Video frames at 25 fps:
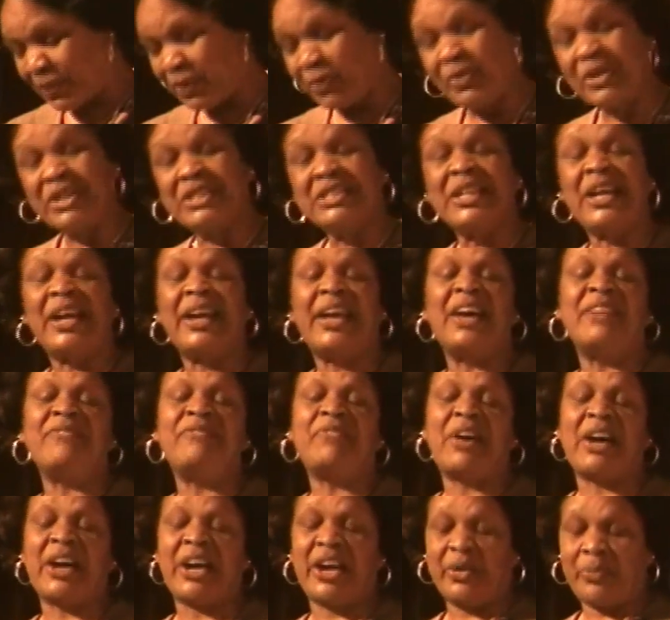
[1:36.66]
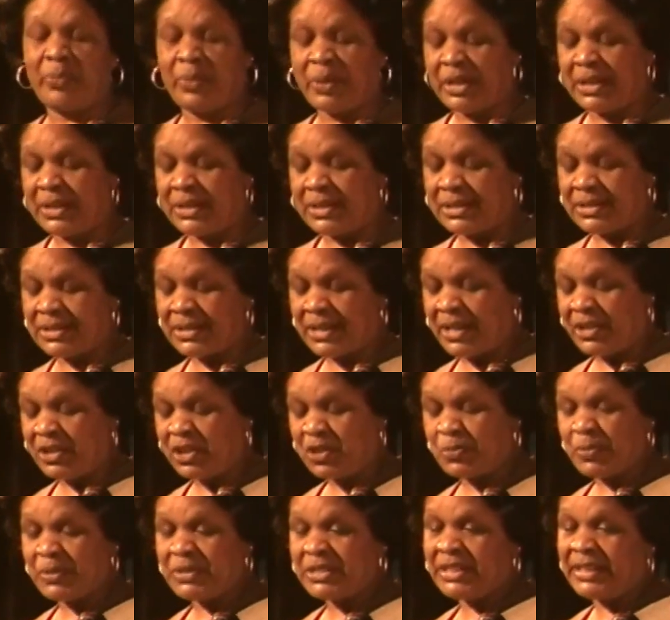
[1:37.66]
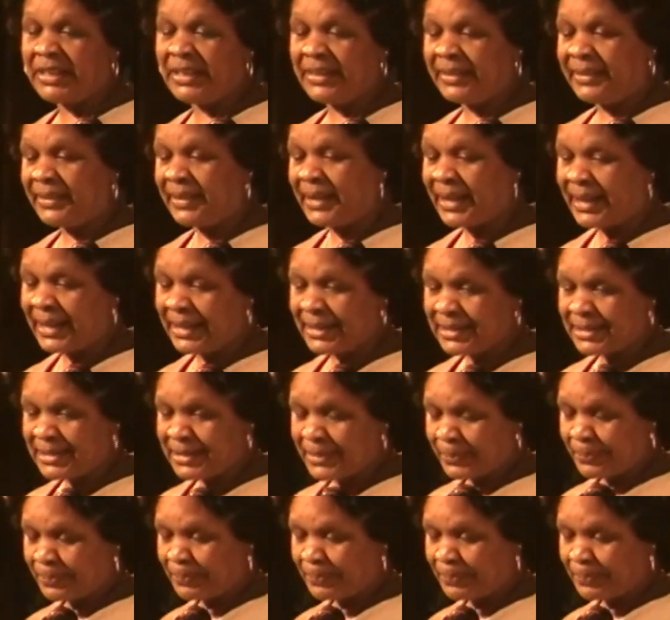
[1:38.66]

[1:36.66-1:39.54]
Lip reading: The reason I got fired was on this particular night.